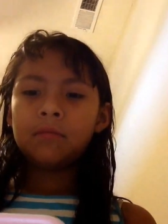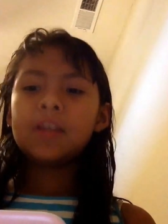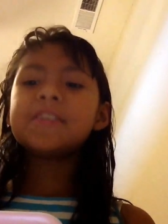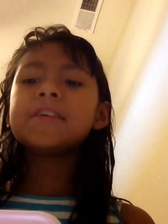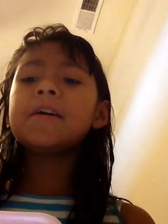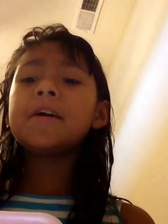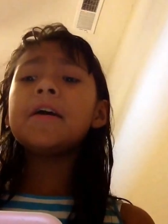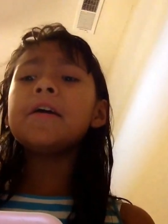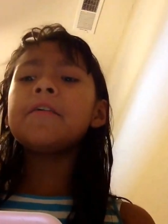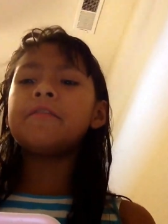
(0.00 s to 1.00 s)
There's
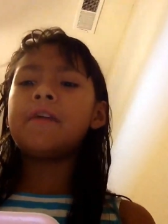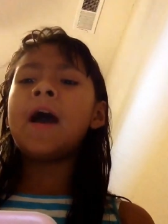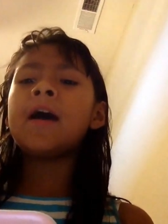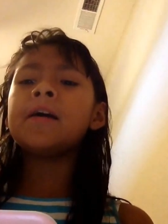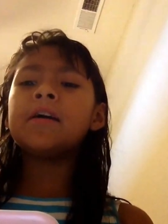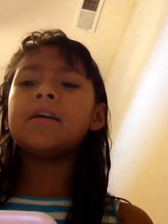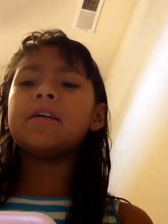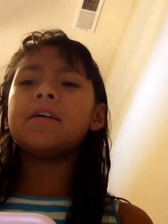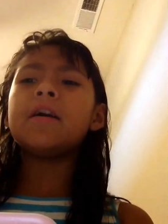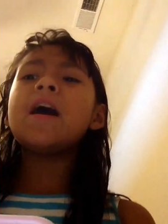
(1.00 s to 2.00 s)
a
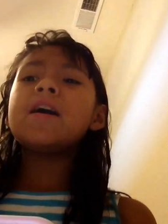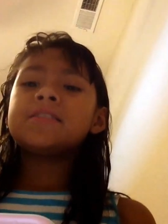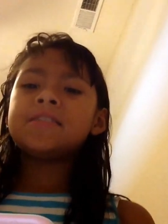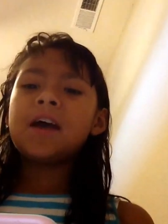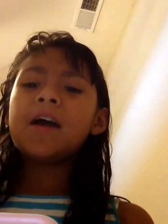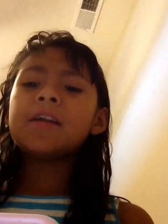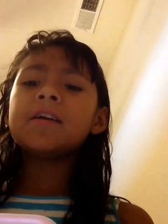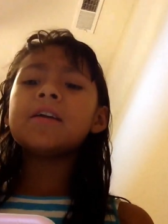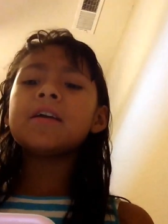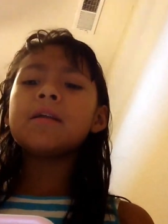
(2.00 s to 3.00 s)
fire
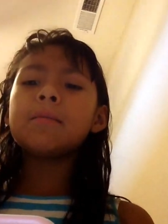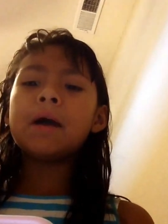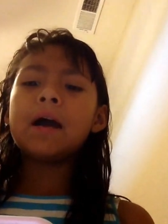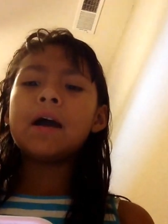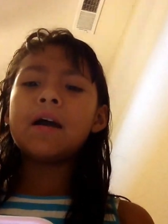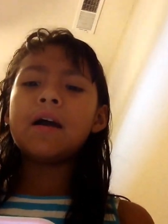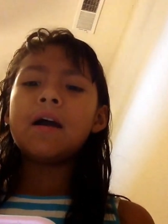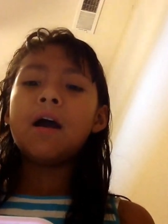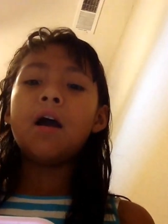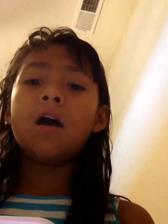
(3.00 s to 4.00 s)
starting in my
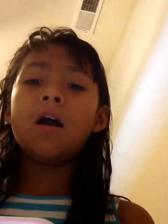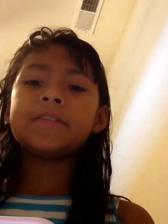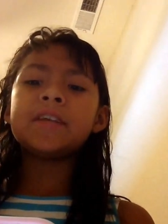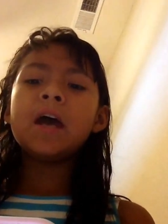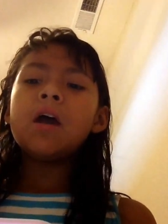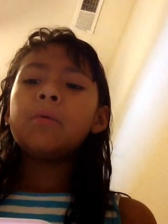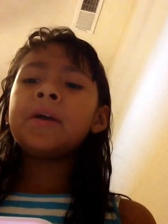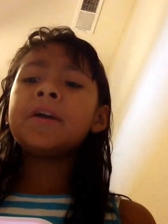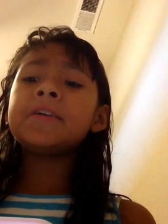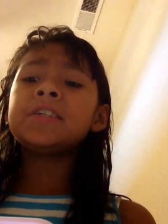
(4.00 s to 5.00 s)
heart,
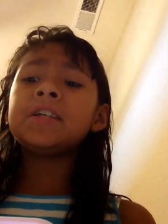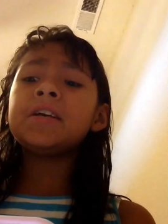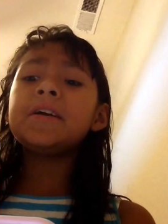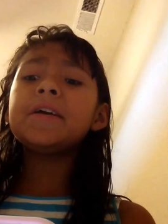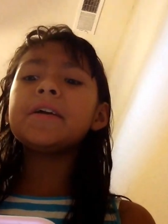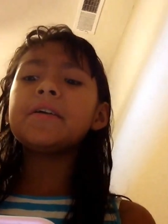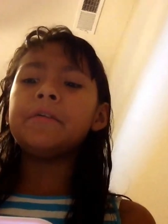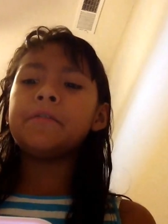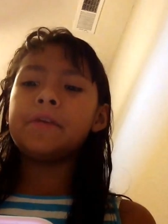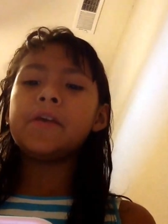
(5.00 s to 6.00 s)
reaching a
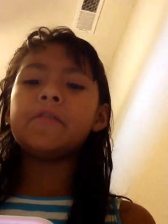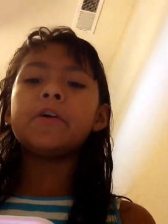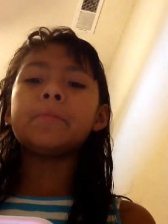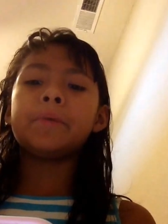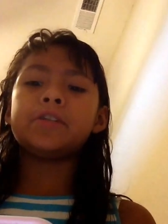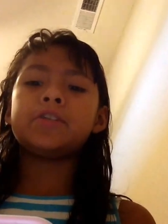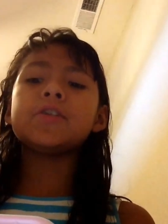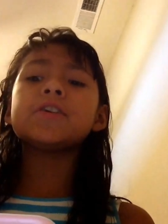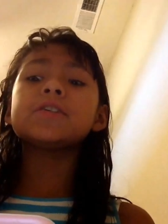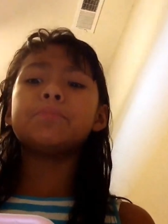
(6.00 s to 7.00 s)
fever pitch.
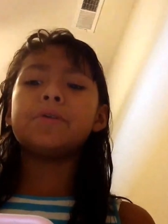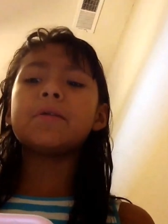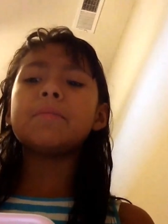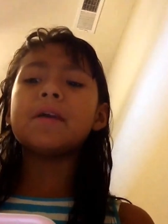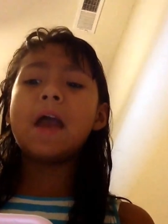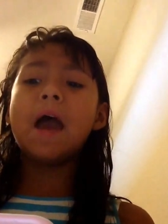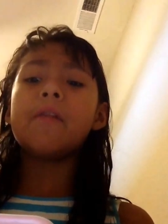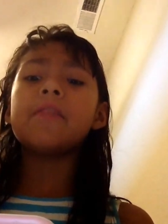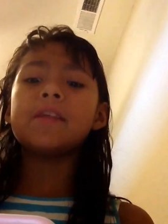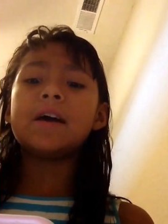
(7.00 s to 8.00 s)
It's bringing me
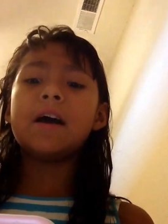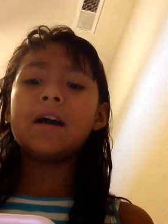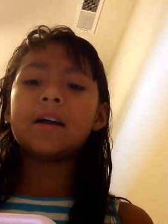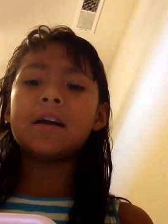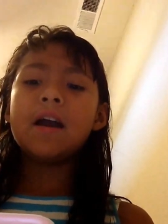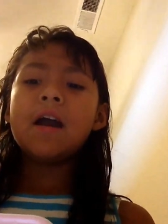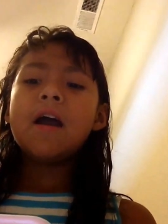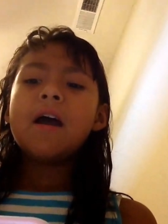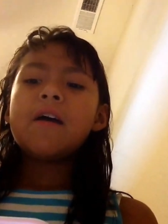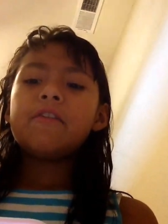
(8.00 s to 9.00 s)
out the dark.
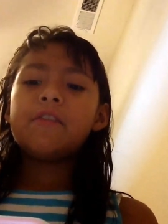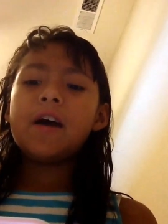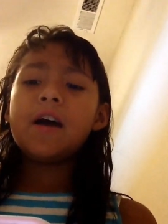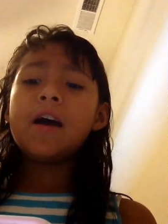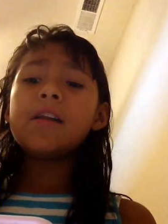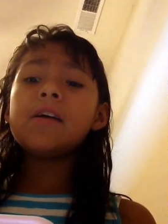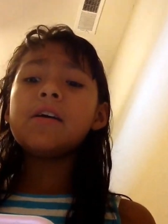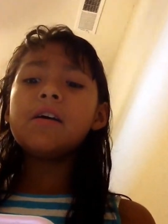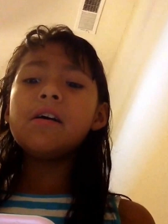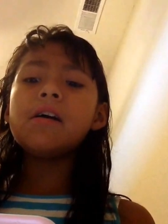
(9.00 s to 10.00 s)

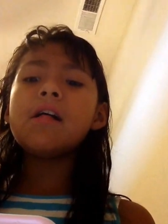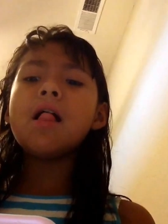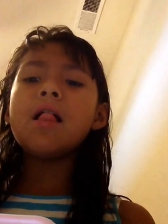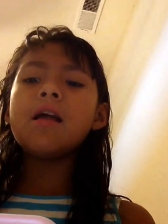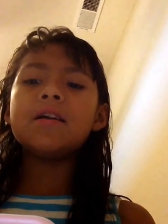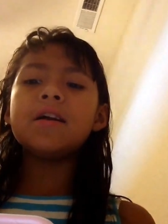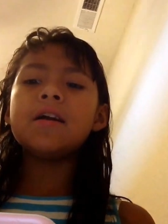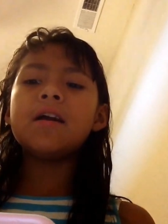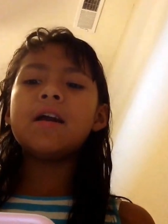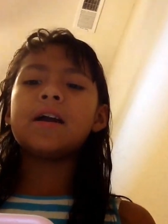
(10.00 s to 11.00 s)

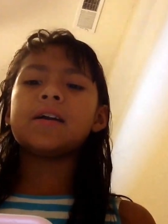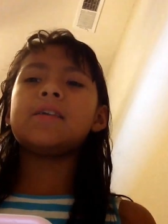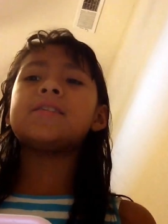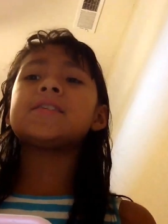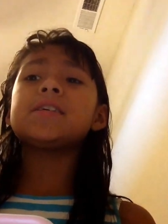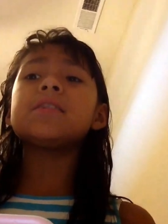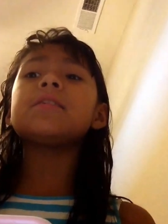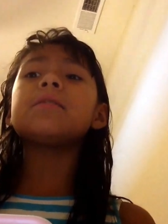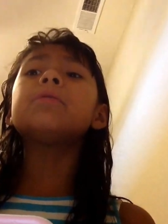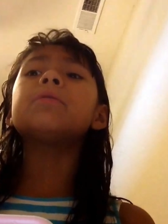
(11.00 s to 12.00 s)
Finally, I can
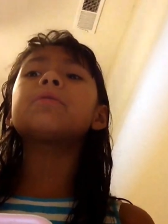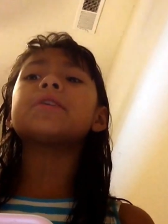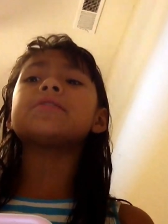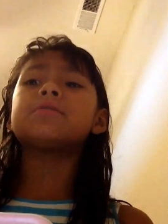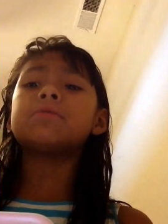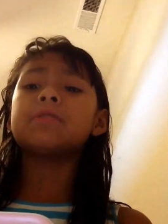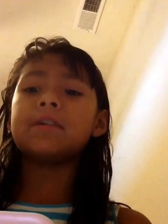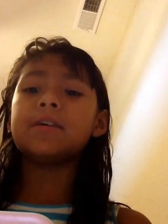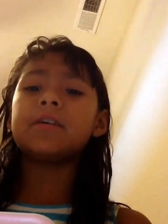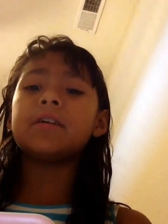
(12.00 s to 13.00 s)
see you crystal
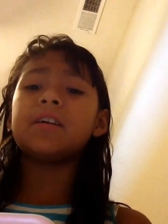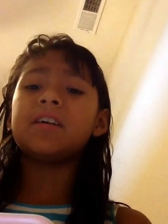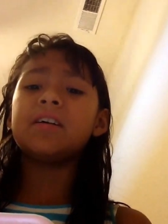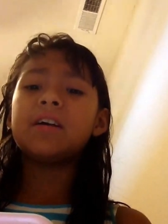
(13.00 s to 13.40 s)
clear.